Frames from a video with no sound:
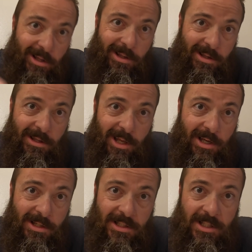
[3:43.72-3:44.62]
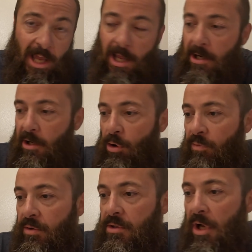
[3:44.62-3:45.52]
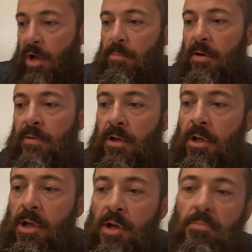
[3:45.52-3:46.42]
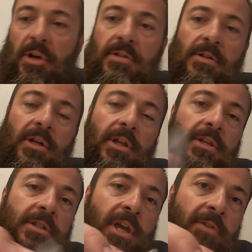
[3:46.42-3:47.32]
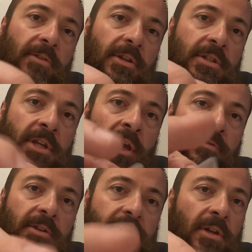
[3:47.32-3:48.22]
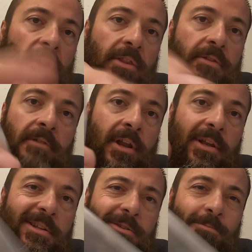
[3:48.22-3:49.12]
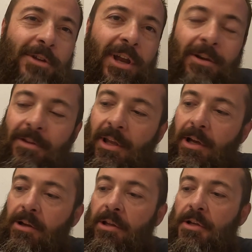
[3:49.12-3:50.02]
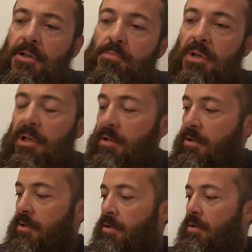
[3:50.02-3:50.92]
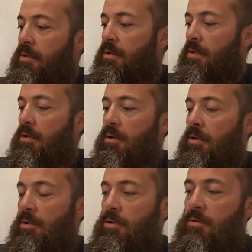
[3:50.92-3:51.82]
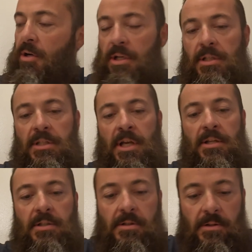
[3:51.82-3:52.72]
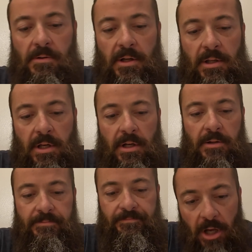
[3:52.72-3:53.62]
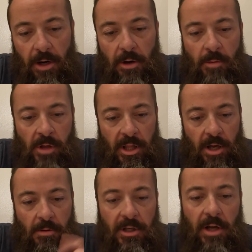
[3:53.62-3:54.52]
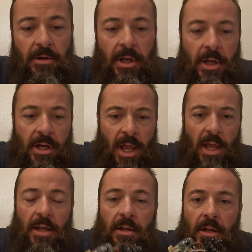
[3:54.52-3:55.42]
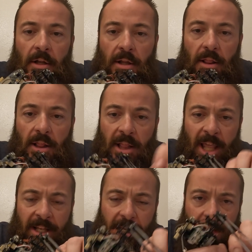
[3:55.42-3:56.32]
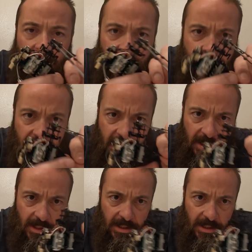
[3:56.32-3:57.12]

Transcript: they just had it over top of it. But I was looking at the shaft, and the shaft is not threaded, so I'm like, how the heck could they just be gluing a set screw in there? Anyway, I'm glad that worked out. Okay, let us,